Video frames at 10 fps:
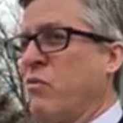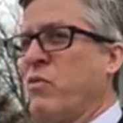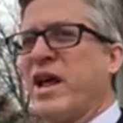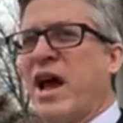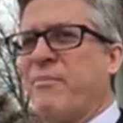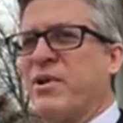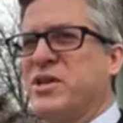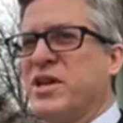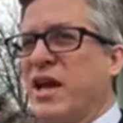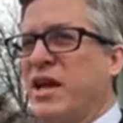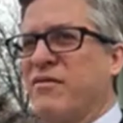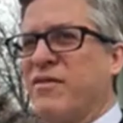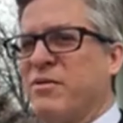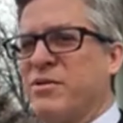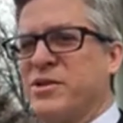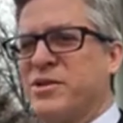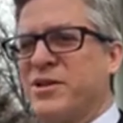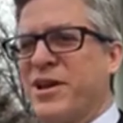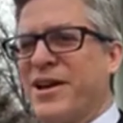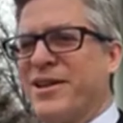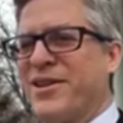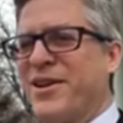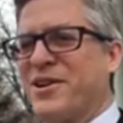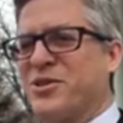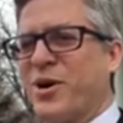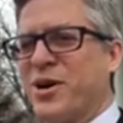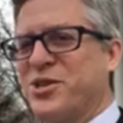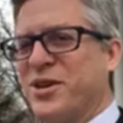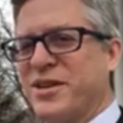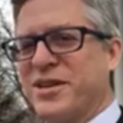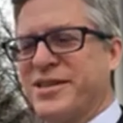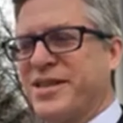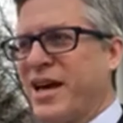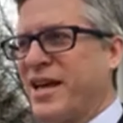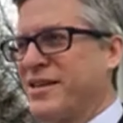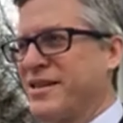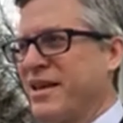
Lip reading: What happened today, if that was the next question, is that